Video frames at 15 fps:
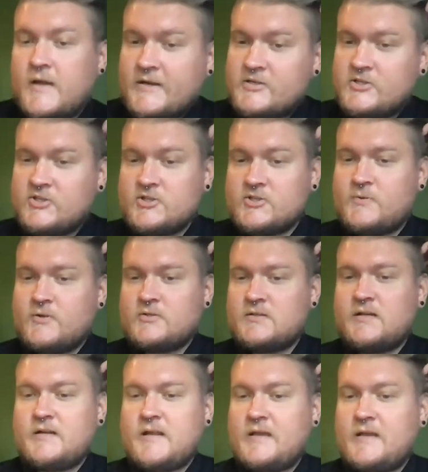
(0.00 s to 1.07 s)
So I actually just posted
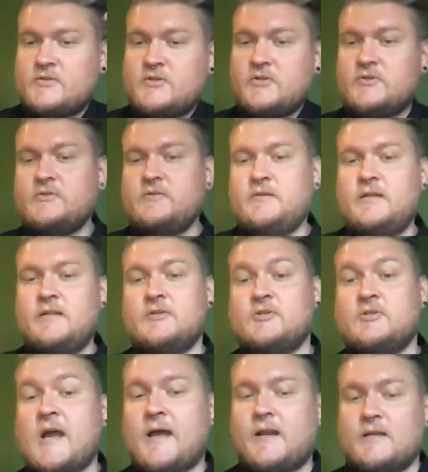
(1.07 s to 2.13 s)
an answer in the
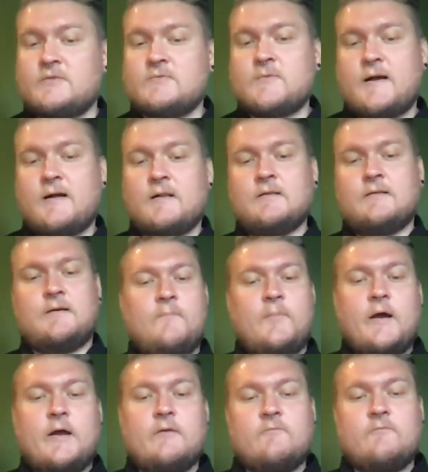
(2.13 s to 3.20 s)
chat as well.
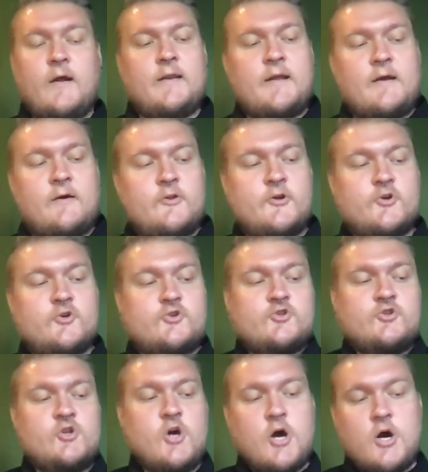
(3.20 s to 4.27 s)
But right now, there's
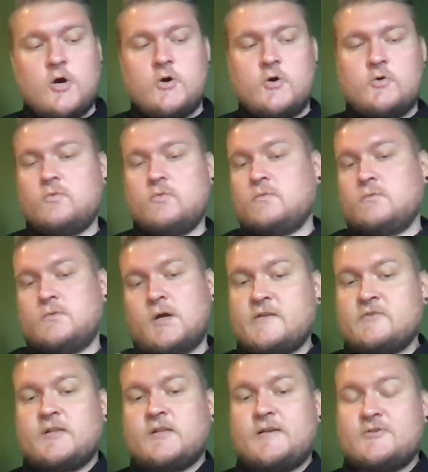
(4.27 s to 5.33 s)
no
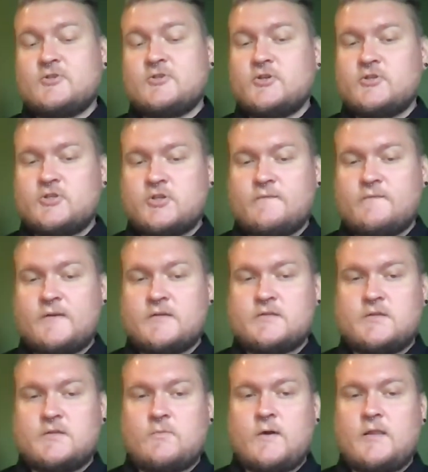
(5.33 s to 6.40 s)
centralized search service
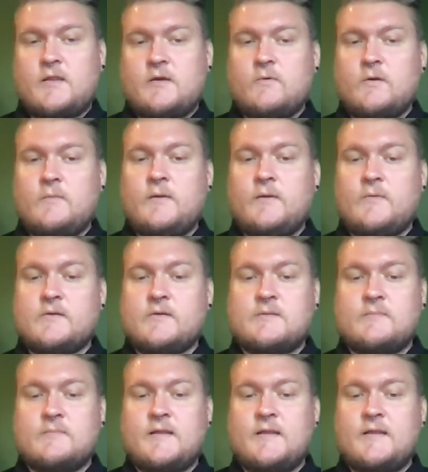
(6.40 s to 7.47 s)
the way there would be with
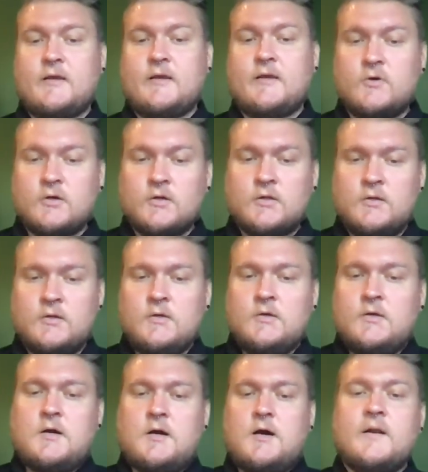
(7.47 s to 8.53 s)
something like Google.
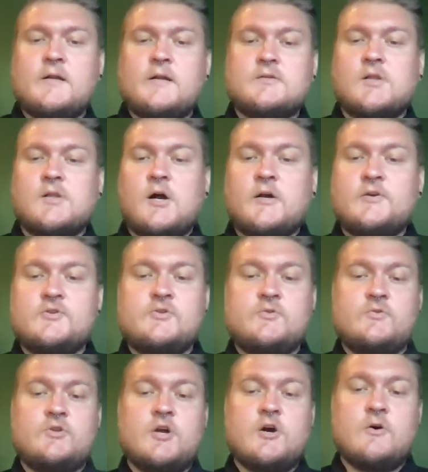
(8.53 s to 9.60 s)
But as long as you
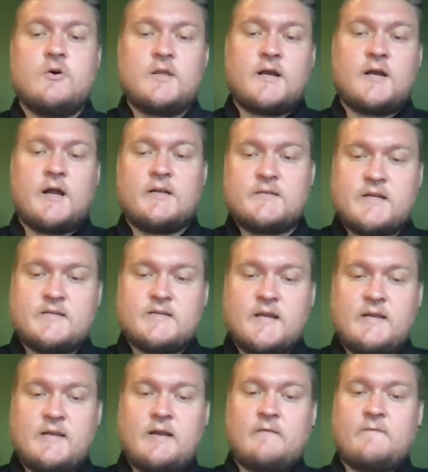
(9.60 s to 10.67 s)
know the content
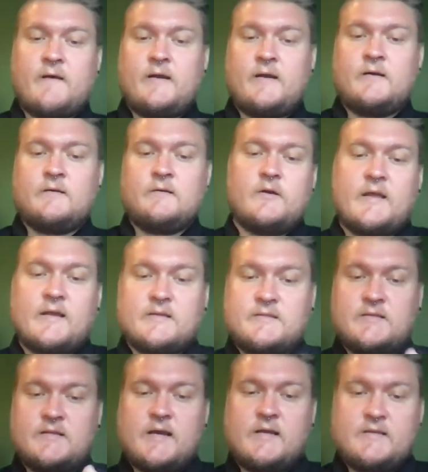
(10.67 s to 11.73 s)
identifier or that
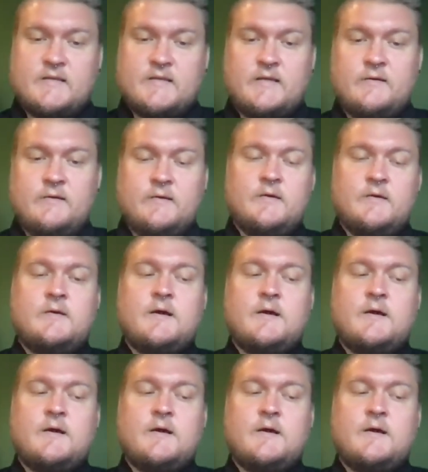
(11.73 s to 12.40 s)
CID,